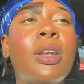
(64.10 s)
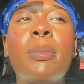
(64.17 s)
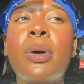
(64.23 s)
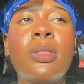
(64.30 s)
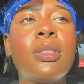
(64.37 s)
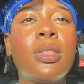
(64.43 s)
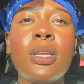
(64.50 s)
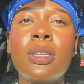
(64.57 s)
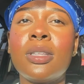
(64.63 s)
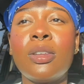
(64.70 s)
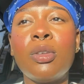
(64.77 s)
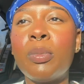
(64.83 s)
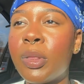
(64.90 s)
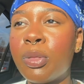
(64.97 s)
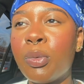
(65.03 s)
about the things that
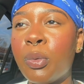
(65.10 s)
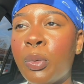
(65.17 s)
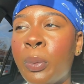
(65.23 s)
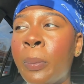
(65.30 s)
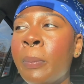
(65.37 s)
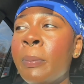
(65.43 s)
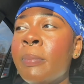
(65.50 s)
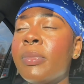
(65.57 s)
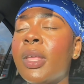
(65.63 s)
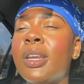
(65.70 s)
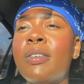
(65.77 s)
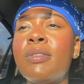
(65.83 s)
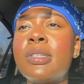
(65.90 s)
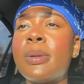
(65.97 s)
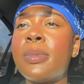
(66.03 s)
you've been through, and
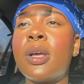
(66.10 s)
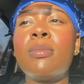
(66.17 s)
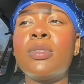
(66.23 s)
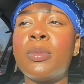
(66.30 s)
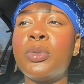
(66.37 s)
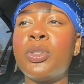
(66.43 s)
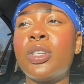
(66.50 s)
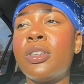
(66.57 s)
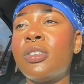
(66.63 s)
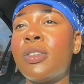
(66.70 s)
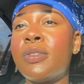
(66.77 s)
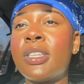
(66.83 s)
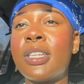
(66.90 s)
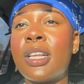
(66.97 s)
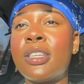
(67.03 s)
every time it comes up, you tell
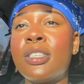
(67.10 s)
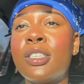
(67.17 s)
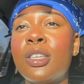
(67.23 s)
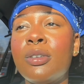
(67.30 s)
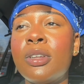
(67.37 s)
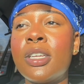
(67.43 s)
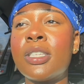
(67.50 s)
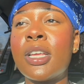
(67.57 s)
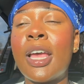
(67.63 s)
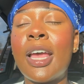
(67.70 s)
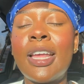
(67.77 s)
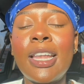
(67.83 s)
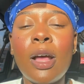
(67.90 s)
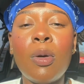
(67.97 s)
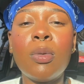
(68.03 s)
yourself it's not that serious,
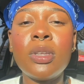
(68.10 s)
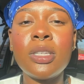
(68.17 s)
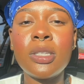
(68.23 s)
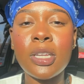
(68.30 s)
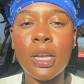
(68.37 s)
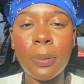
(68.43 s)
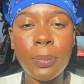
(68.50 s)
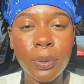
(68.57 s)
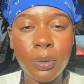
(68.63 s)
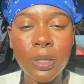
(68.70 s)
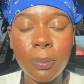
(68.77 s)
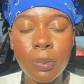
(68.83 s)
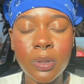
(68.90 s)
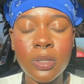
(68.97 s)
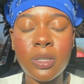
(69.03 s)
and that only
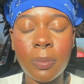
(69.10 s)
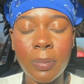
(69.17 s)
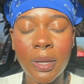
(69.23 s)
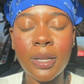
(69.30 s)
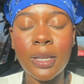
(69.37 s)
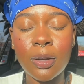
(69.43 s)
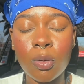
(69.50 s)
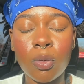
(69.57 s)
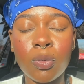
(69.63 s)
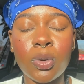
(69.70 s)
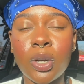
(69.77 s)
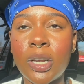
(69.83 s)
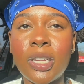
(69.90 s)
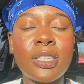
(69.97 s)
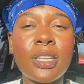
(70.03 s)
temporarily puts a band-aid over
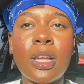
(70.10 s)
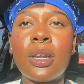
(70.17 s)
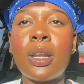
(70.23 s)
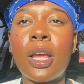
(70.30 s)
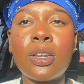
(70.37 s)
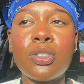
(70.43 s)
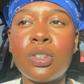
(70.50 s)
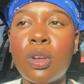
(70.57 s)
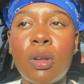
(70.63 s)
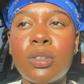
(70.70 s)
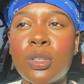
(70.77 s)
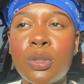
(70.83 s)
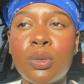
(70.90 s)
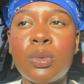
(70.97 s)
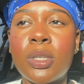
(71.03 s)
it. It's not actually
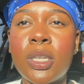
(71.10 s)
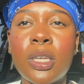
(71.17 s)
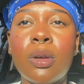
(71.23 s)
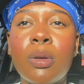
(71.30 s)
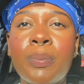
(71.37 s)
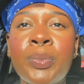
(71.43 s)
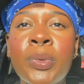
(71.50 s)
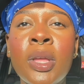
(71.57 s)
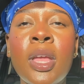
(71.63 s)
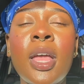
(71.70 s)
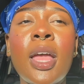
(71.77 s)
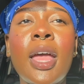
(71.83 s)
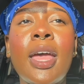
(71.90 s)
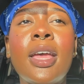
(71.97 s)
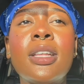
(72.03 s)
causing you to heal.
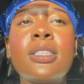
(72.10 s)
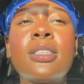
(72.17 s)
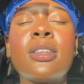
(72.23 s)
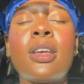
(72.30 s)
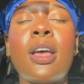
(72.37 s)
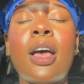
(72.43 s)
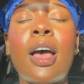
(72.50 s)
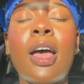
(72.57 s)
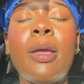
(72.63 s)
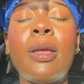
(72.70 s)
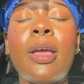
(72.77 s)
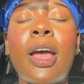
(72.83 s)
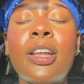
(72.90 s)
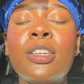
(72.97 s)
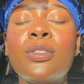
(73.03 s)
And I
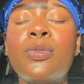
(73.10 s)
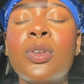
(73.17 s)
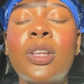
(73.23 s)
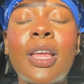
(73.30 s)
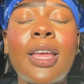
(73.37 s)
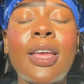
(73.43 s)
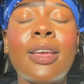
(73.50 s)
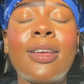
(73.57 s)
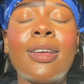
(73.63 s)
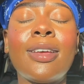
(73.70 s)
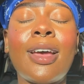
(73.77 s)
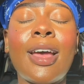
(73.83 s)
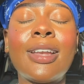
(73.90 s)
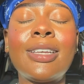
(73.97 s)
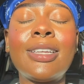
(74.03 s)
just feel like
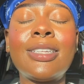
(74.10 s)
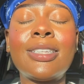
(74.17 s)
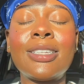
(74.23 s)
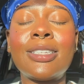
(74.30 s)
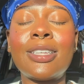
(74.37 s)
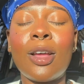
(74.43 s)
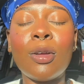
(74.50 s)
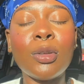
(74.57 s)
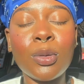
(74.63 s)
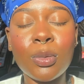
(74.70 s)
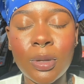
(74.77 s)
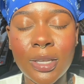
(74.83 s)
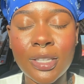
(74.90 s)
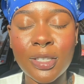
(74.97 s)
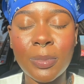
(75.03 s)
I need to tell you
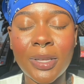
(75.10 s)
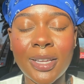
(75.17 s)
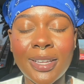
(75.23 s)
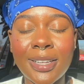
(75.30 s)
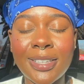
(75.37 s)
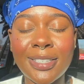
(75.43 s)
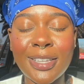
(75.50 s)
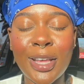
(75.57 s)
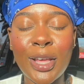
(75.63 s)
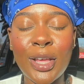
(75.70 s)
this because